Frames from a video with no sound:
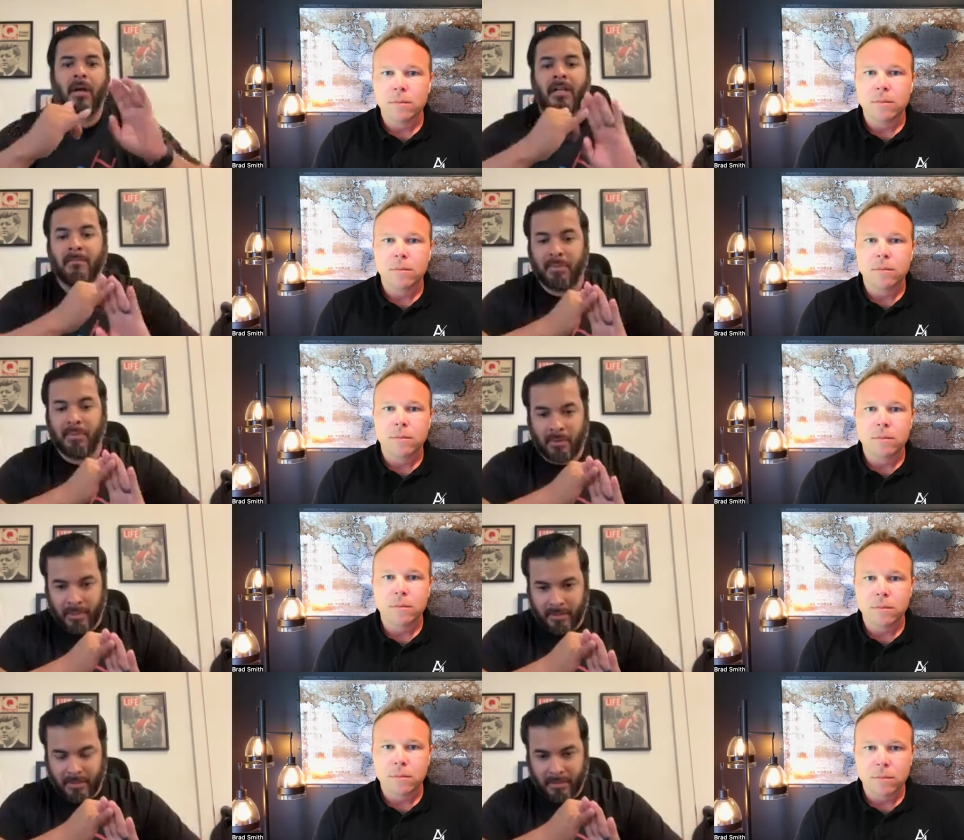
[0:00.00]

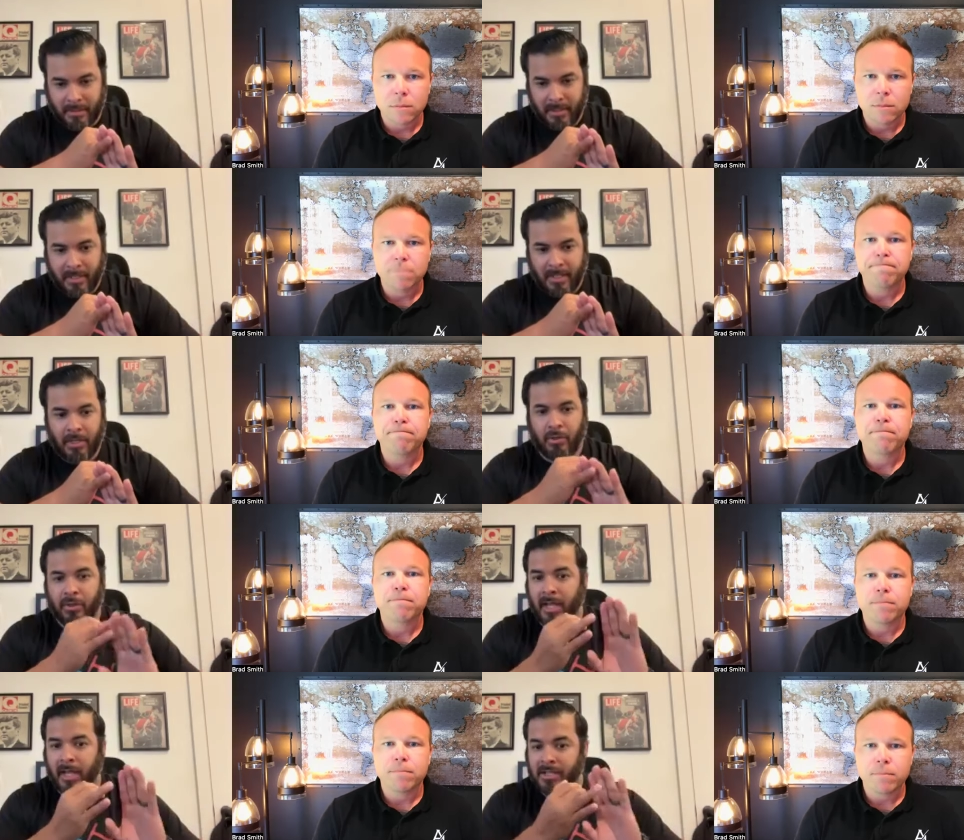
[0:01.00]
Speaker 1: unemployed,
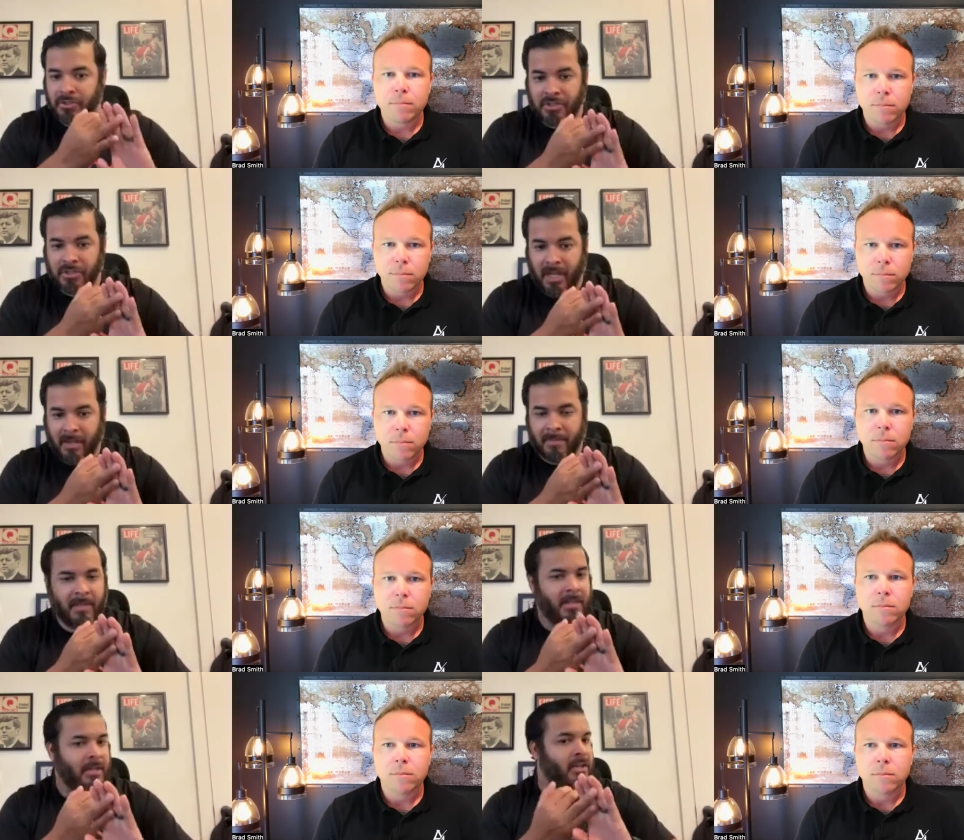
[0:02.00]
you lost your job,
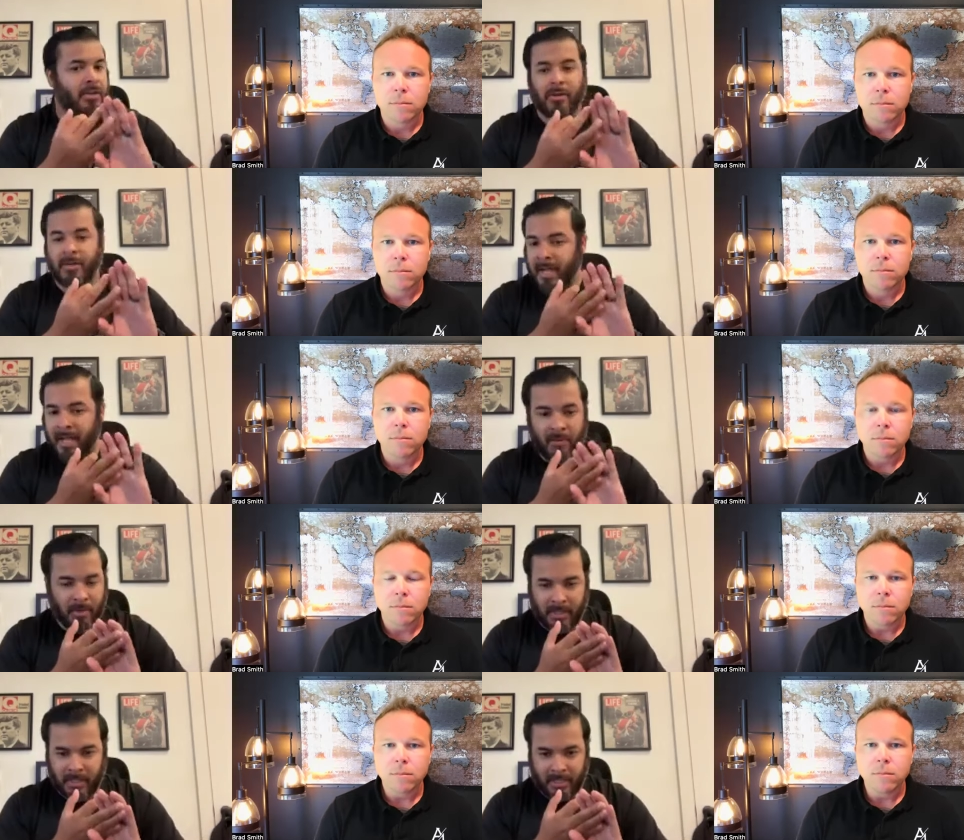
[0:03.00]
you're not
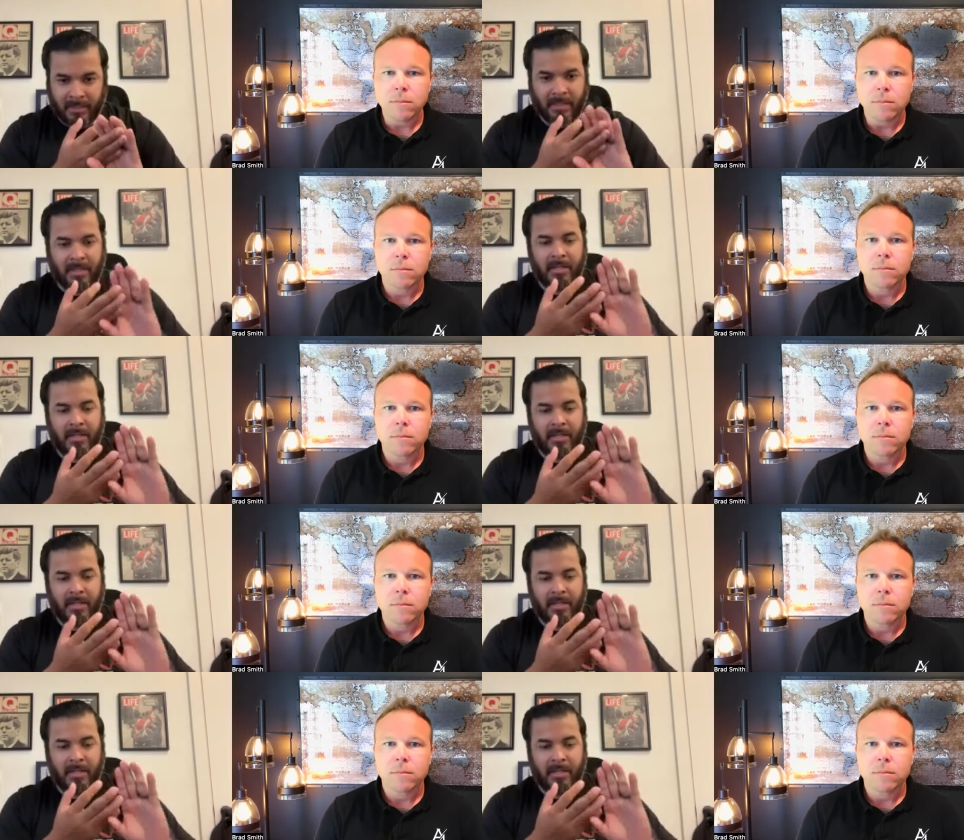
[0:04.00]
working,